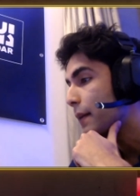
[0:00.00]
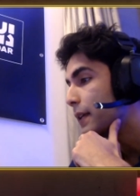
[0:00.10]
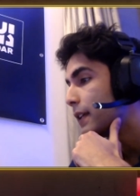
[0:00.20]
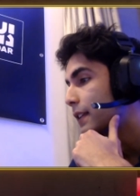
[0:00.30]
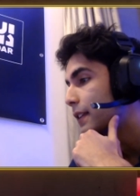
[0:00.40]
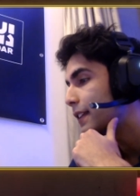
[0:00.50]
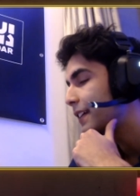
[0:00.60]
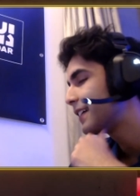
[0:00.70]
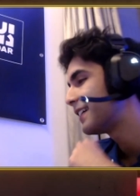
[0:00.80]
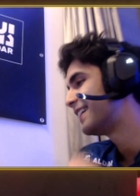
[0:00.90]
I mean,
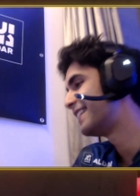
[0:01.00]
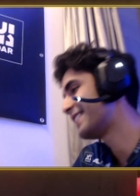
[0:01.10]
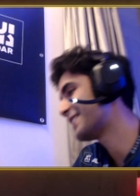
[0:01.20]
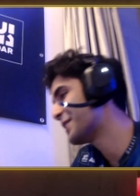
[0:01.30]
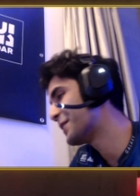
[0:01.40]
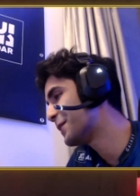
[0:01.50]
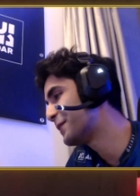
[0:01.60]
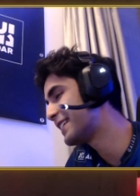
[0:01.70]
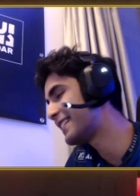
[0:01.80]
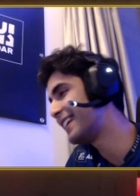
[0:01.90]

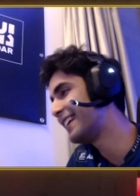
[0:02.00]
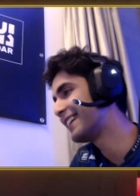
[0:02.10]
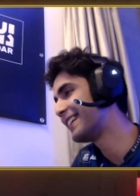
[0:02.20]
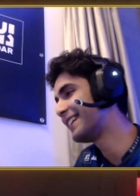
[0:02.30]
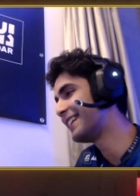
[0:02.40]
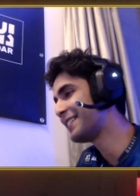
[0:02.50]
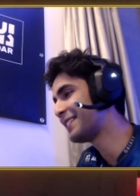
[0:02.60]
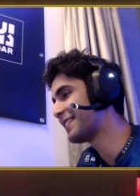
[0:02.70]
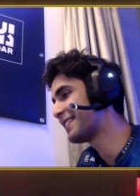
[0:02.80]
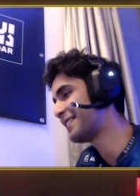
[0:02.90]
obviously
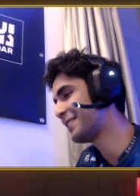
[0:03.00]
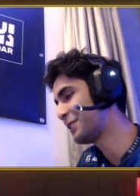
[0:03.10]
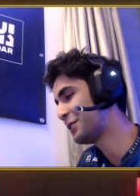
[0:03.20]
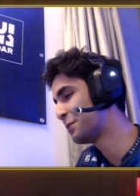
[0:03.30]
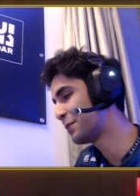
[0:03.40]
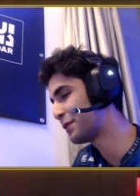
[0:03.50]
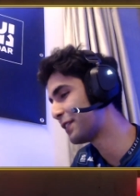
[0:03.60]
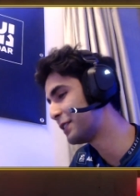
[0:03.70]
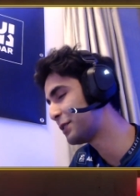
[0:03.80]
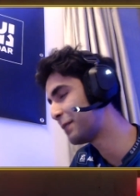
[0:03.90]
it's super
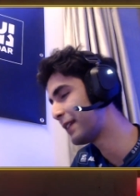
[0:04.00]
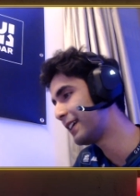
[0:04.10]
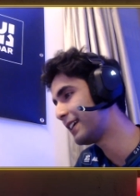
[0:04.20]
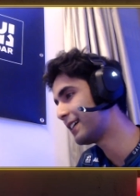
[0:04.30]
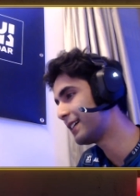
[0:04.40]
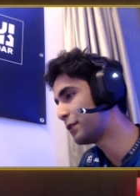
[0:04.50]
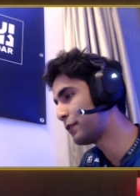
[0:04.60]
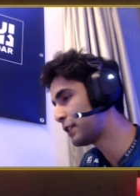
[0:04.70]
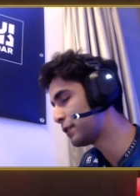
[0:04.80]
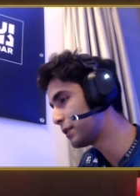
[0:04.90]
fun to play
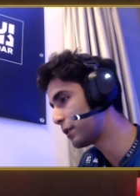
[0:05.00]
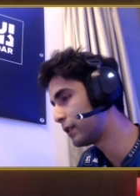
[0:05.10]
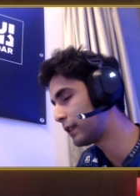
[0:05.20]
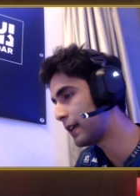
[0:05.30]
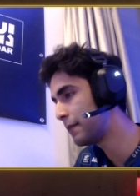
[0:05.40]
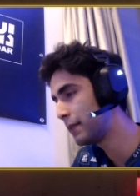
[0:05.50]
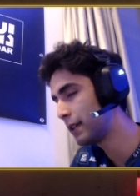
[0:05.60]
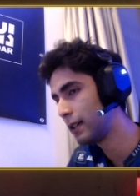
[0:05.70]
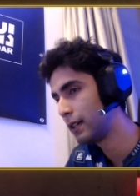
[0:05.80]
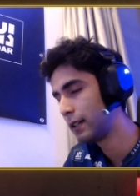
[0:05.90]
officials all the time.
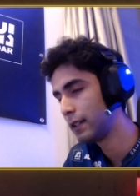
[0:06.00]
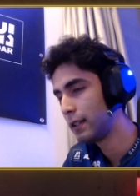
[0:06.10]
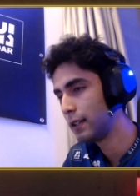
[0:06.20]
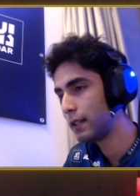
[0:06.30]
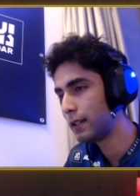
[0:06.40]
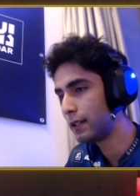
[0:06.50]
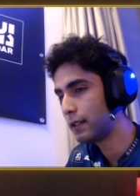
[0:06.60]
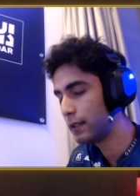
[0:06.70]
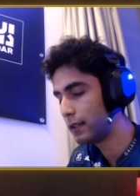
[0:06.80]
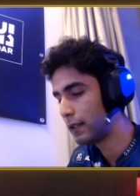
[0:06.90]

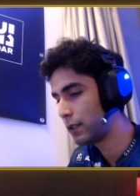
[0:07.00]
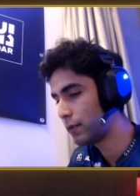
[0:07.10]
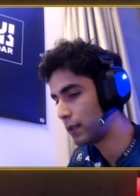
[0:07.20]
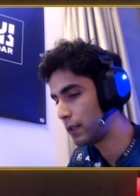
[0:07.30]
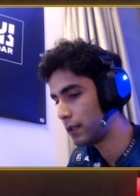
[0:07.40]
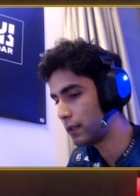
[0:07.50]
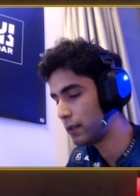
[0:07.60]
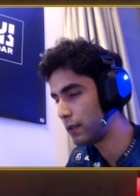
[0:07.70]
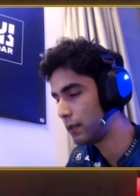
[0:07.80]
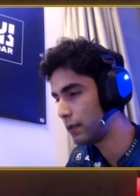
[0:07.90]
That's what
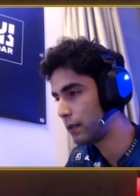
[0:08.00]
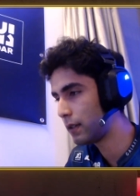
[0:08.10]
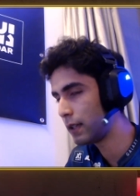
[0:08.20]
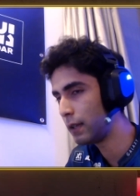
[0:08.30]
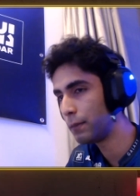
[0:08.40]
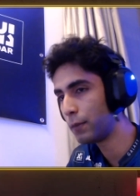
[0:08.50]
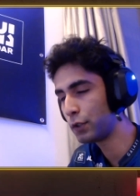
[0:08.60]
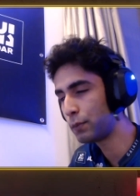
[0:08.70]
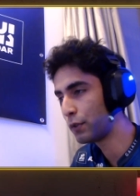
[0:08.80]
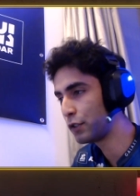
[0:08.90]
I think
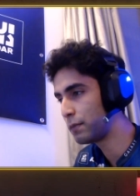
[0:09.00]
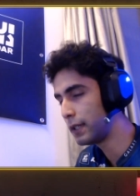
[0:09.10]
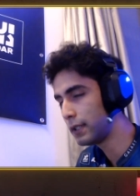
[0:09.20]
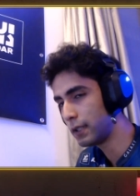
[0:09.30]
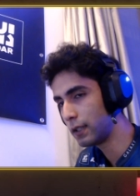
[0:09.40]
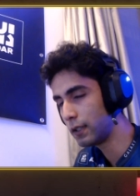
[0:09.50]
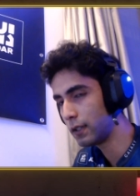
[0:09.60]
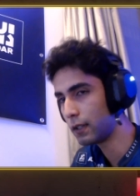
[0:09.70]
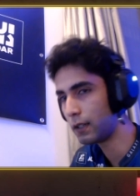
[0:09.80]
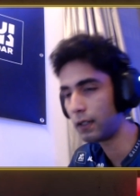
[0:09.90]
most pros miss.
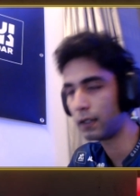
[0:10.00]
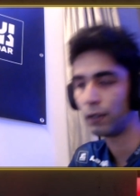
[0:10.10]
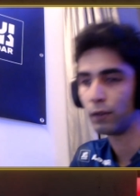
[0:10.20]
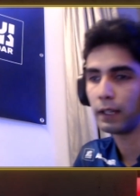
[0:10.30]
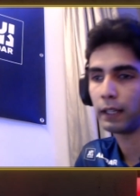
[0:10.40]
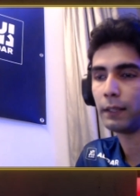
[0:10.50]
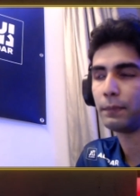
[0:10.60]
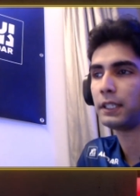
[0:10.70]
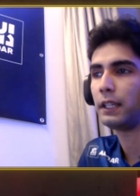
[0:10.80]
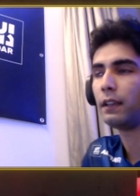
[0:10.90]
Like
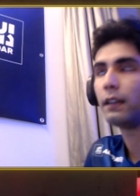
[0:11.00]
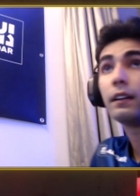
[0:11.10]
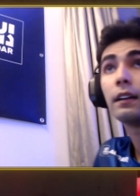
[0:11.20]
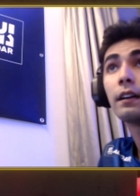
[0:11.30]
DPC,